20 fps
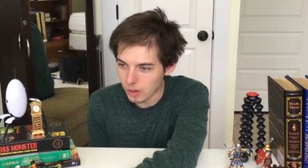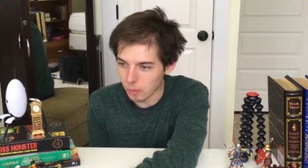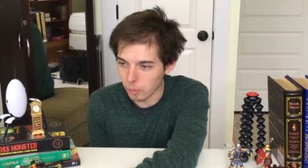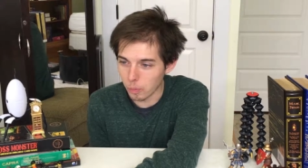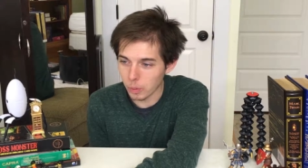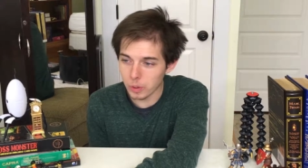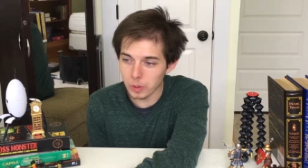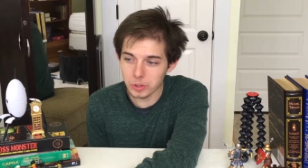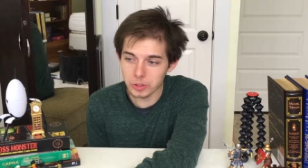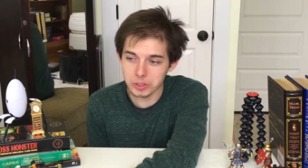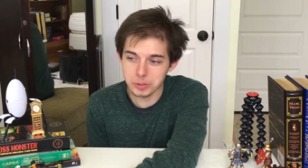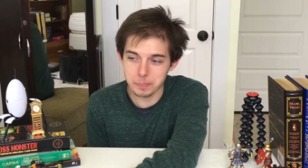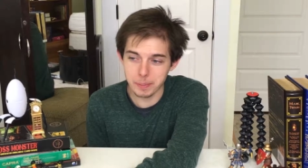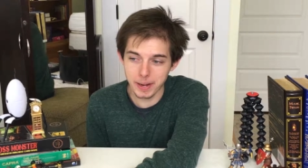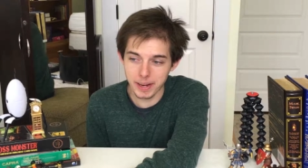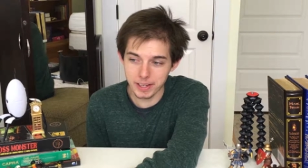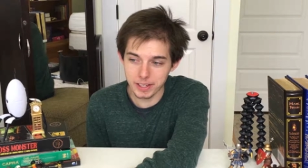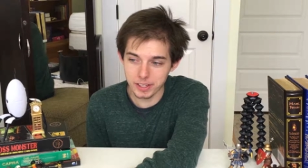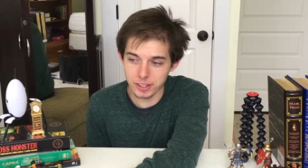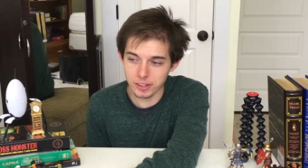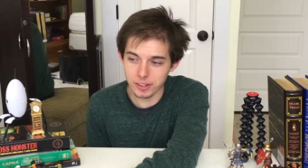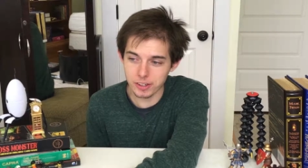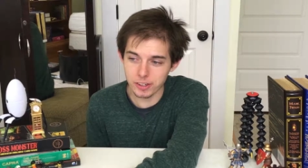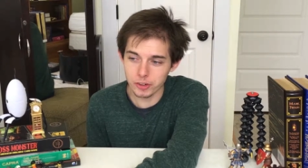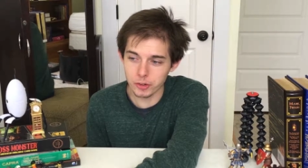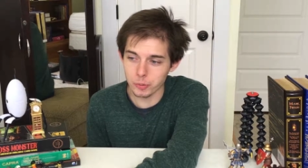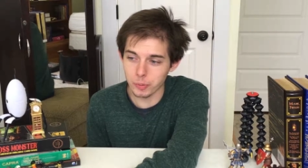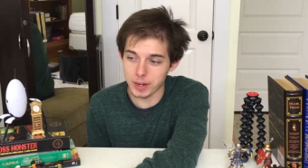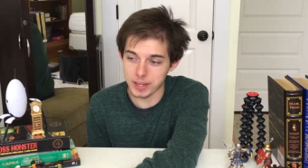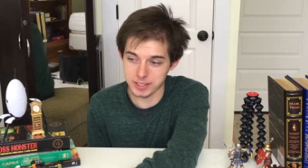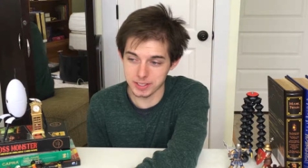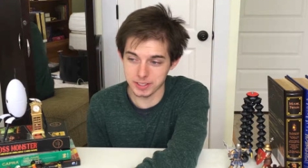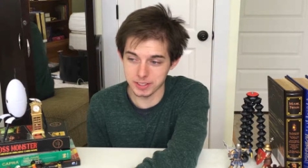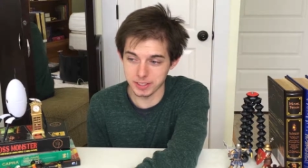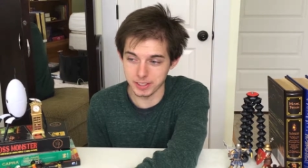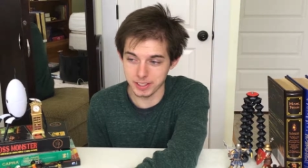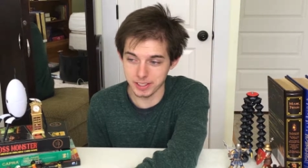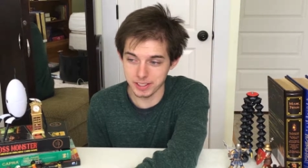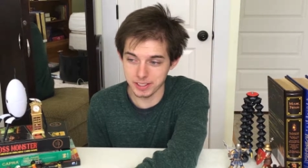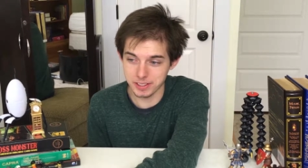World Backyard
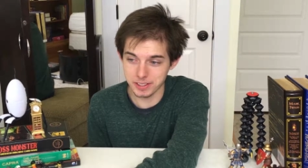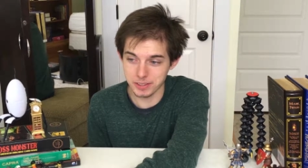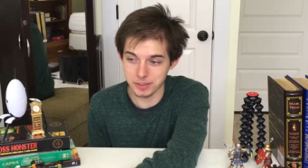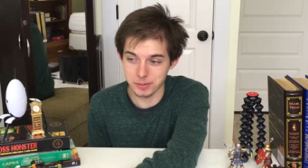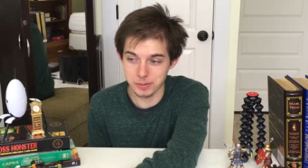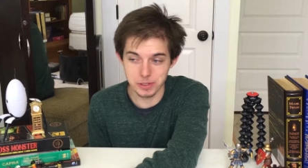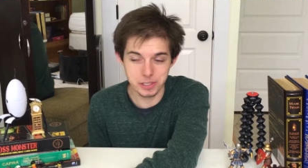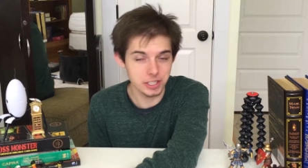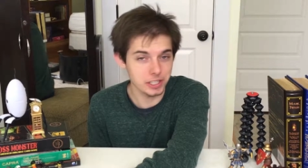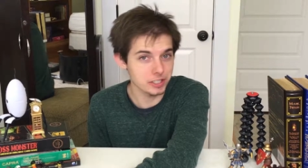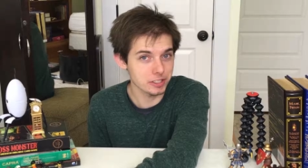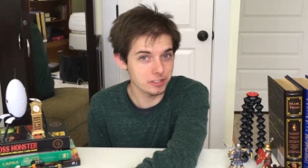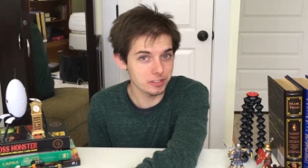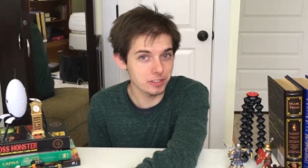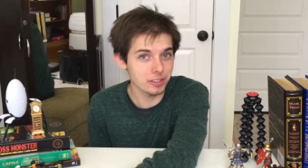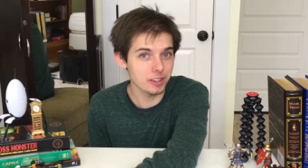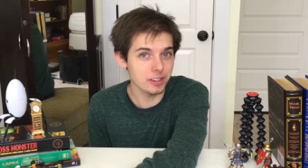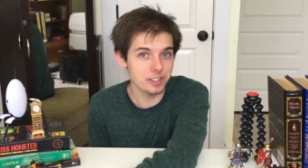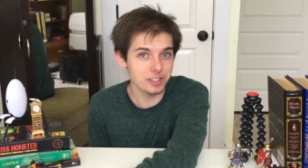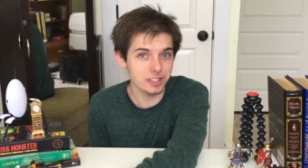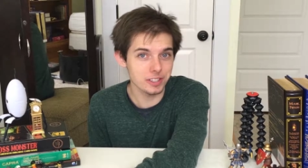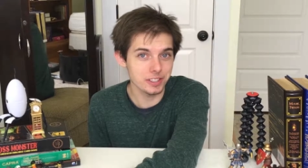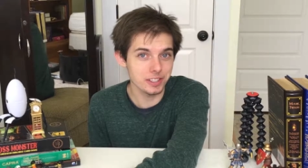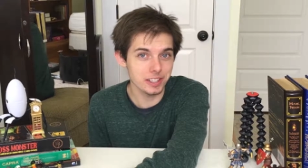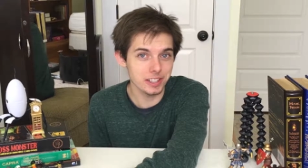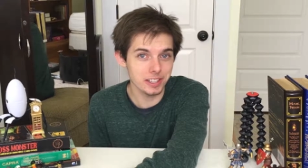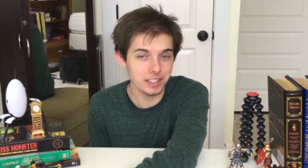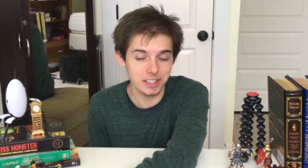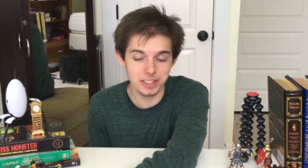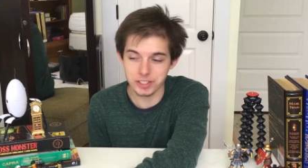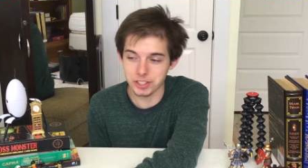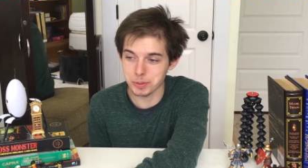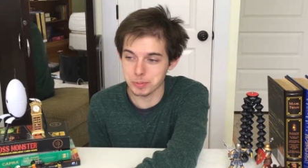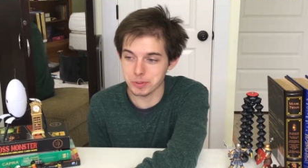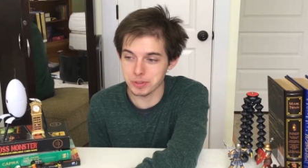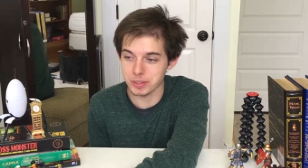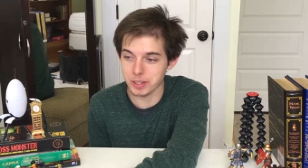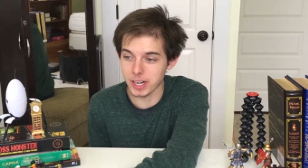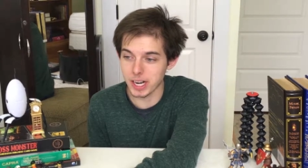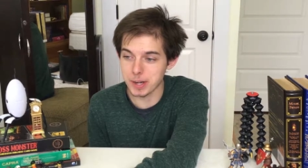Wrestling, which has four hundred eighty-eight
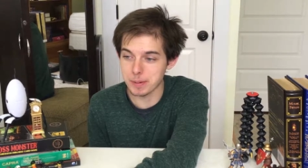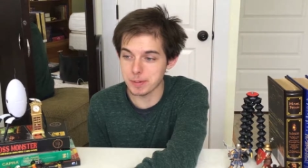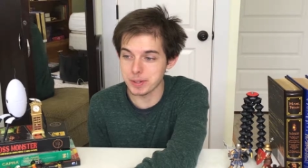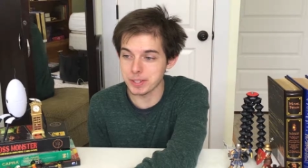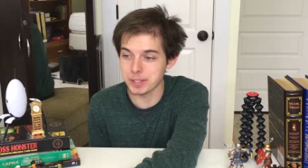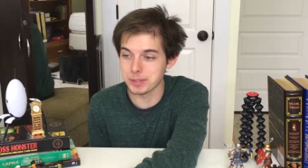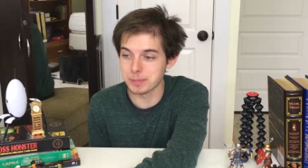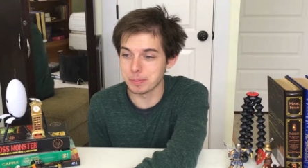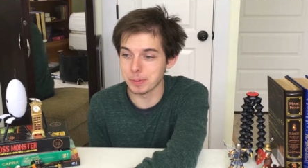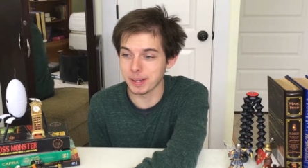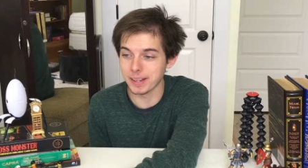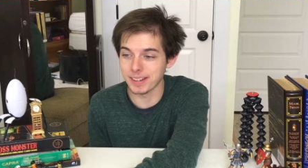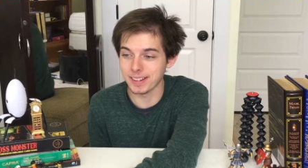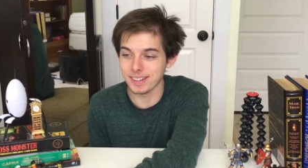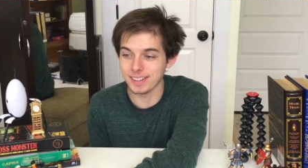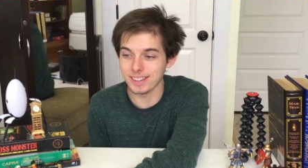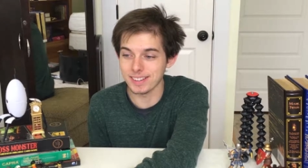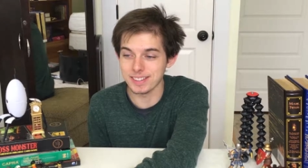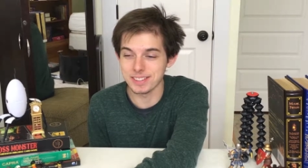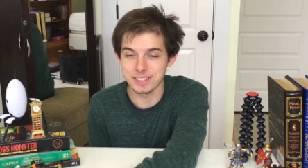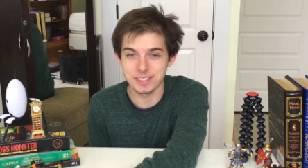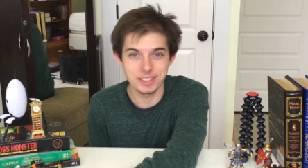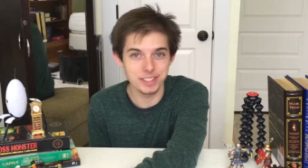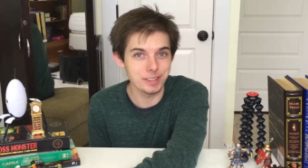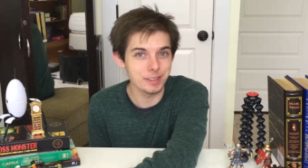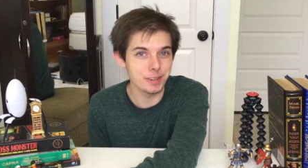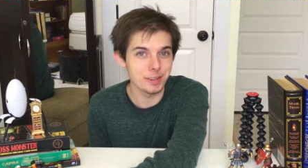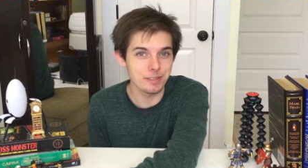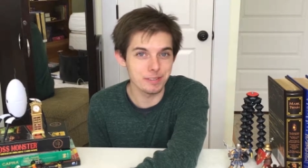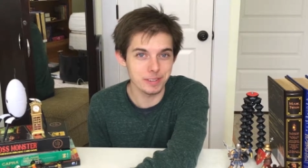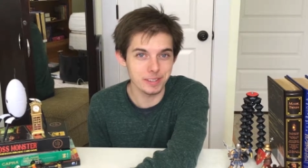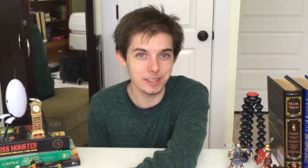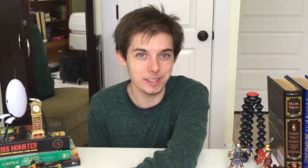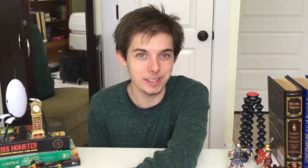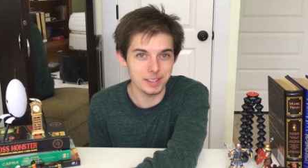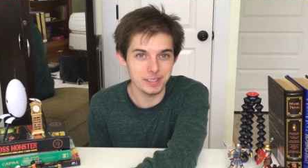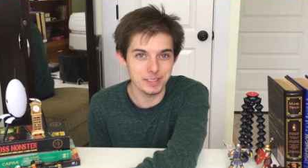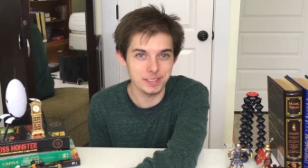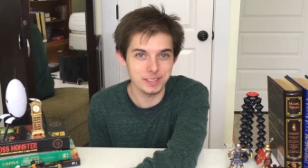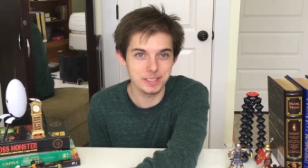subscribers, but zero
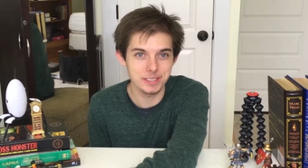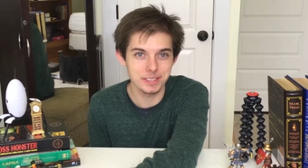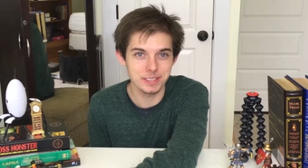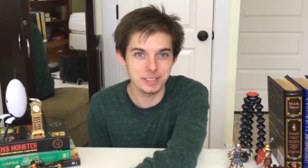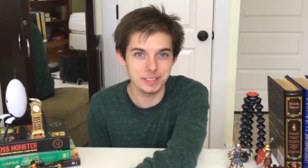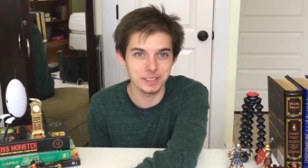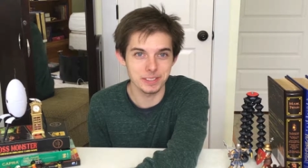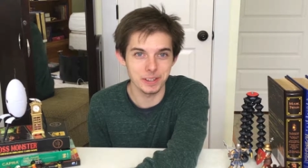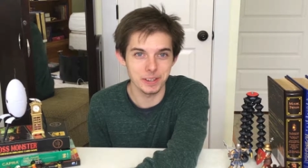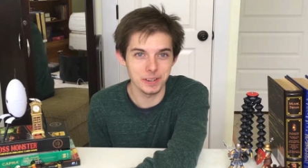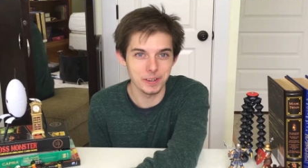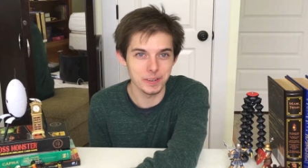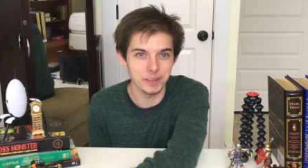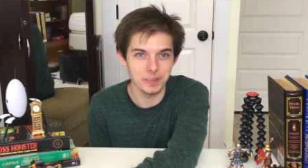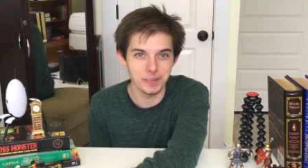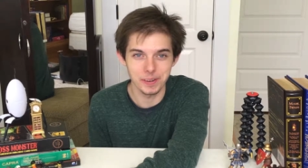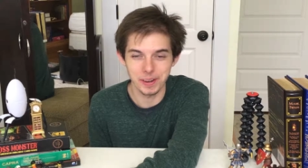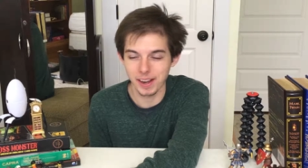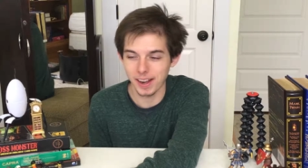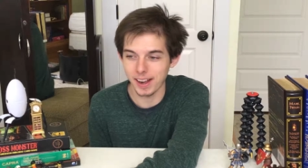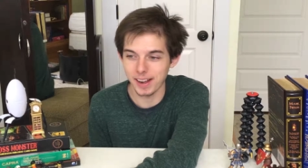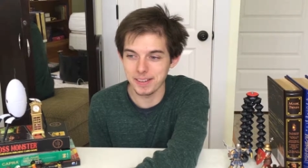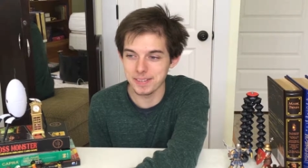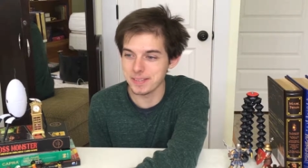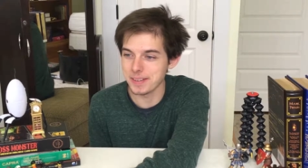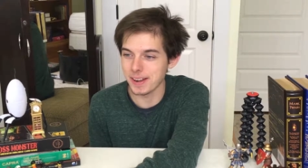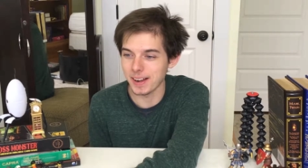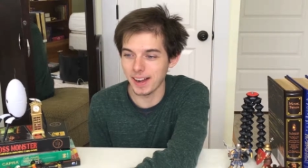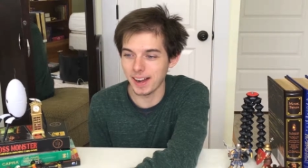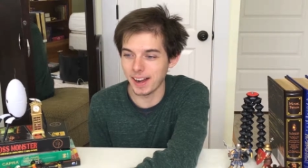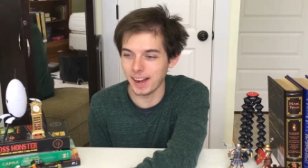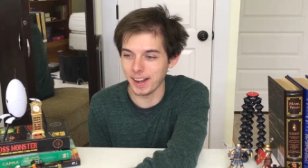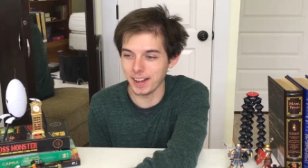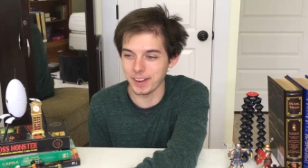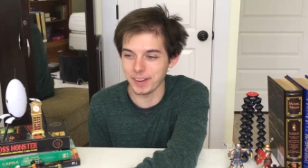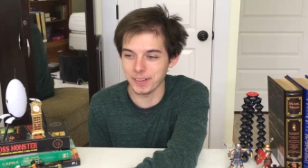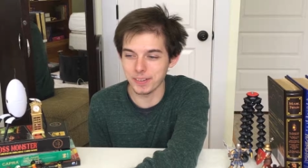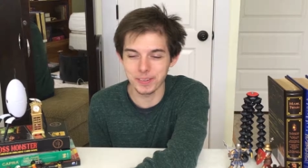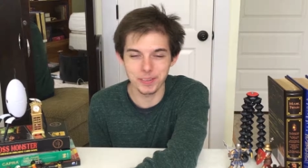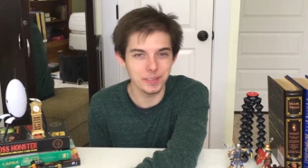videos, so
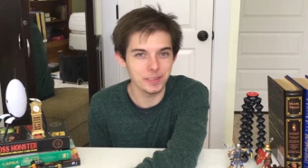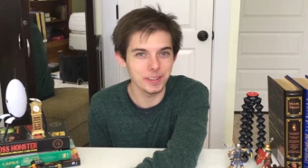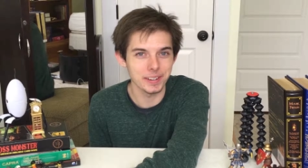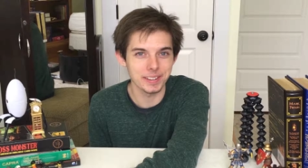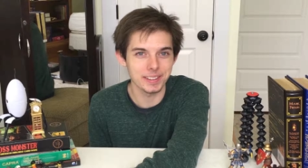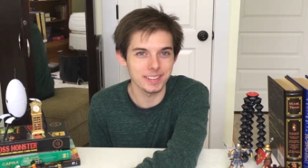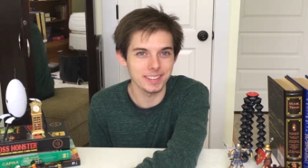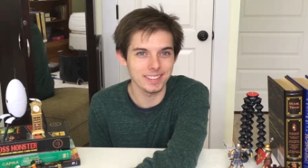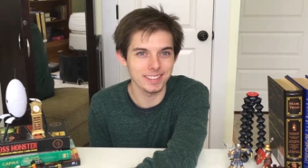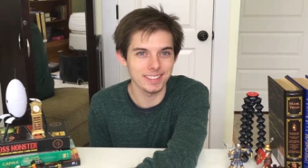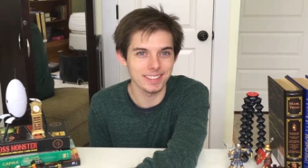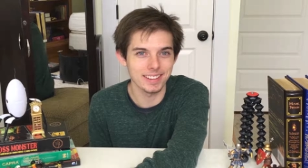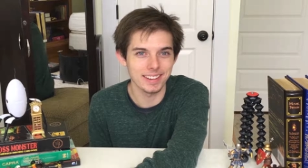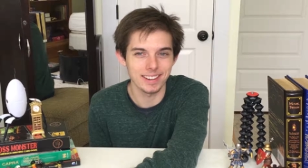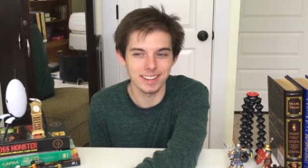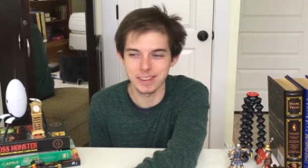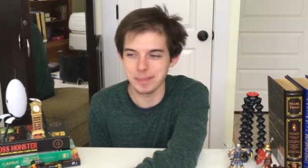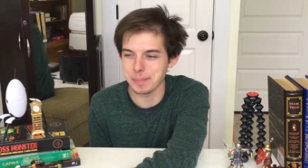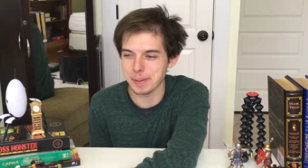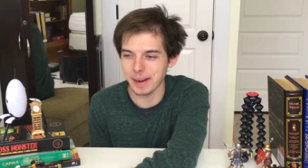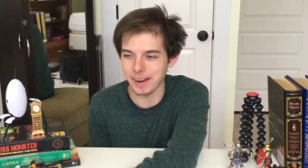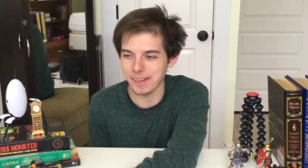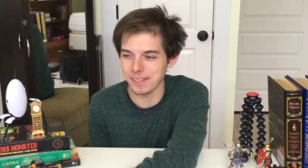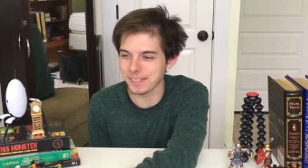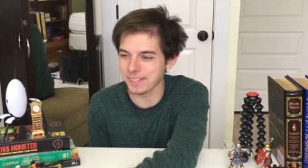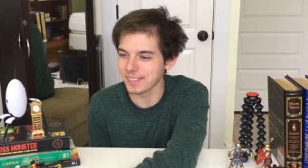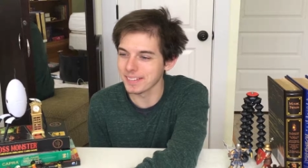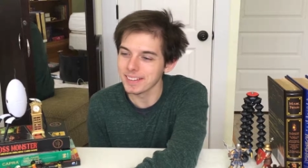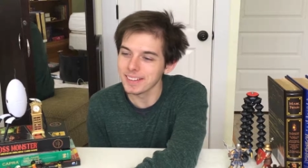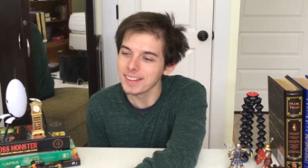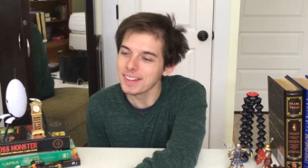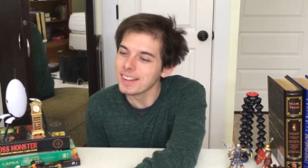I don't know what they're about.